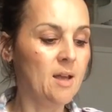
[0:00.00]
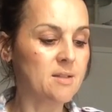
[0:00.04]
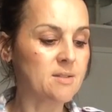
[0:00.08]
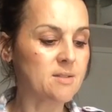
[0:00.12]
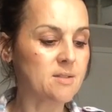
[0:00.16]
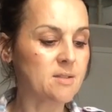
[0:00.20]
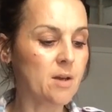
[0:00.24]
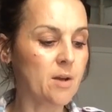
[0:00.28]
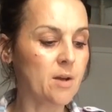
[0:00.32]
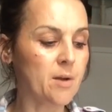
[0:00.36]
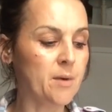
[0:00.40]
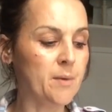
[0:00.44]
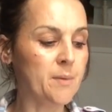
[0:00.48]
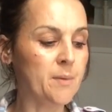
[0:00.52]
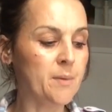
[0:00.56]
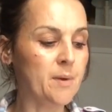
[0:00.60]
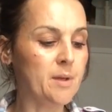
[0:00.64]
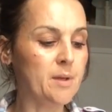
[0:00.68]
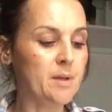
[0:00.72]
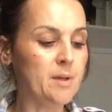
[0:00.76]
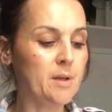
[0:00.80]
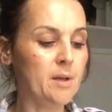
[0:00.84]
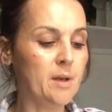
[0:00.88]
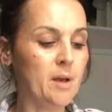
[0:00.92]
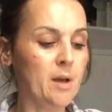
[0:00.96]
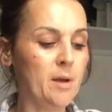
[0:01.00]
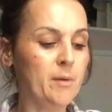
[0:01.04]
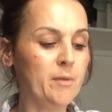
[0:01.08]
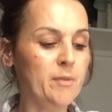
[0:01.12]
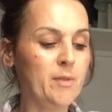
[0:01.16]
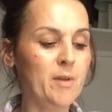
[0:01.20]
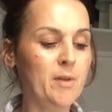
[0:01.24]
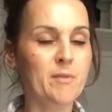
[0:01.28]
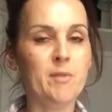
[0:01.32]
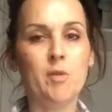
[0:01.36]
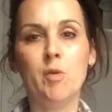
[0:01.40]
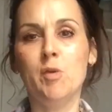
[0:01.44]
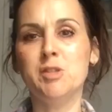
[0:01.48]
So, you know, if
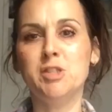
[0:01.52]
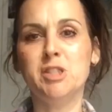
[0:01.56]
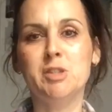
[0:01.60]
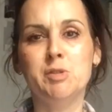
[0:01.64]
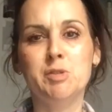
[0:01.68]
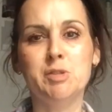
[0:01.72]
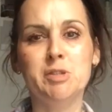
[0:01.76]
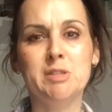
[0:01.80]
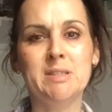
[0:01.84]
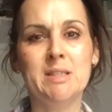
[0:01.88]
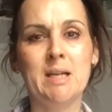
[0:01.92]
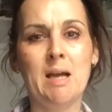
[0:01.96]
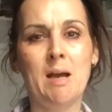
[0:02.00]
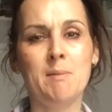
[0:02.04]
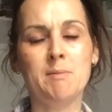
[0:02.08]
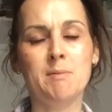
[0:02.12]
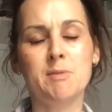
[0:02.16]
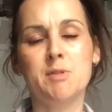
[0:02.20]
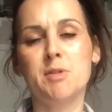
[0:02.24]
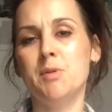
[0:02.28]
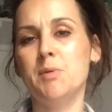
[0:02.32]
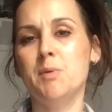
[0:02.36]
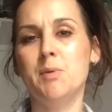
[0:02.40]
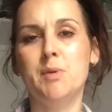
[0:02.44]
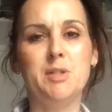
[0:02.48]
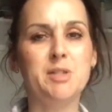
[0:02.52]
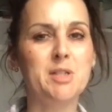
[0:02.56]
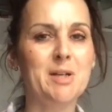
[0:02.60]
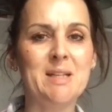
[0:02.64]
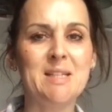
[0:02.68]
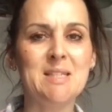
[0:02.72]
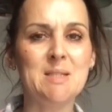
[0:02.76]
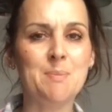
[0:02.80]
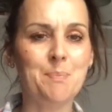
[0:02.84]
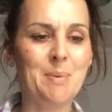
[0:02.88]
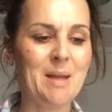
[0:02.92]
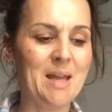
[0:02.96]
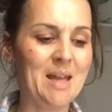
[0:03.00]
you haven't got children to get up to or you don't
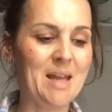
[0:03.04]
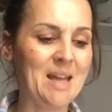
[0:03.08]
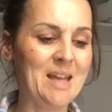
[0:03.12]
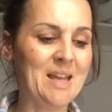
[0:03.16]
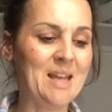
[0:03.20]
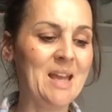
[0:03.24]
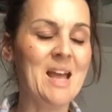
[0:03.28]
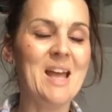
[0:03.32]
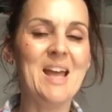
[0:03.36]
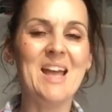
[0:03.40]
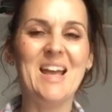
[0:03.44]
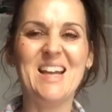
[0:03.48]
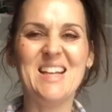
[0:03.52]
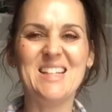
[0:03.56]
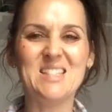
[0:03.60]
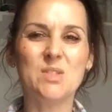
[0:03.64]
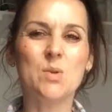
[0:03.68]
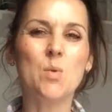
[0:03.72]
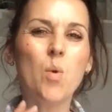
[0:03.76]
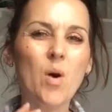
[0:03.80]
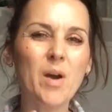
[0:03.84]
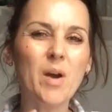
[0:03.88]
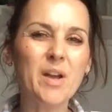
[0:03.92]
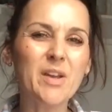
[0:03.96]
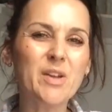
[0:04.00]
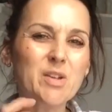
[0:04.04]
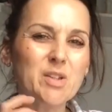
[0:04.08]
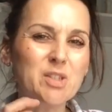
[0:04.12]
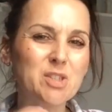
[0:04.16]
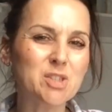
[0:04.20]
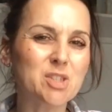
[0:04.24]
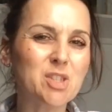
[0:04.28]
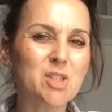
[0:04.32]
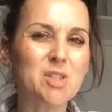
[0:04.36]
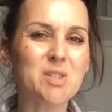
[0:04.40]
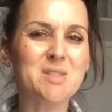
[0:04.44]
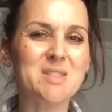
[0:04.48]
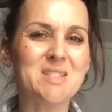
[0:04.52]
need a pee, it's quite good
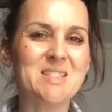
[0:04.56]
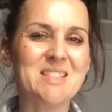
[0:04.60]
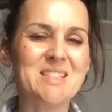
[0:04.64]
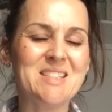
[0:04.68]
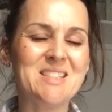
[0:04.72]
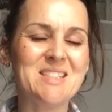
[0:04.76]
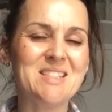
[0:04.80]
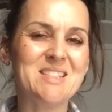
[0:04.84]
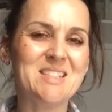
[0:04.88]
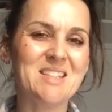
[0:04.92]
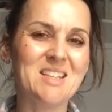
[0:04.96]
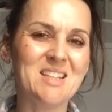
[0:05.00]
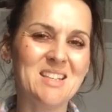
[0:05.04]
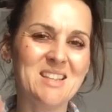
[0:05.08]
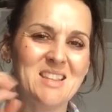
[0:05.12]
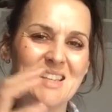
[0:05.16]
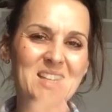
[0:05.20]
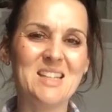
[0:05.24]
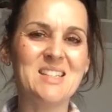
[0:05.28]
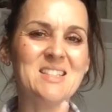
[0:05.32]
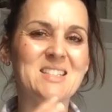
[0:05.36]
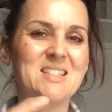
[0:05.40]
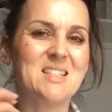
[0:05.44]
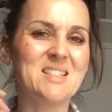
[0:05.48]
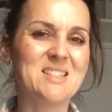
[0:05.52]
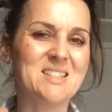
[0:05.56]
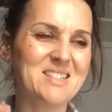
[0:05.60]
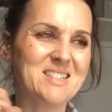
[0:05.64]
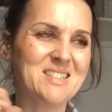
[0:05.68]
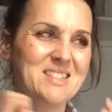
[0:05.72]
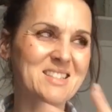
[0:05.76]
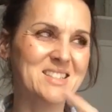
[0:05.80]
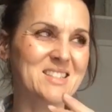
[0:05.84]
chances that things are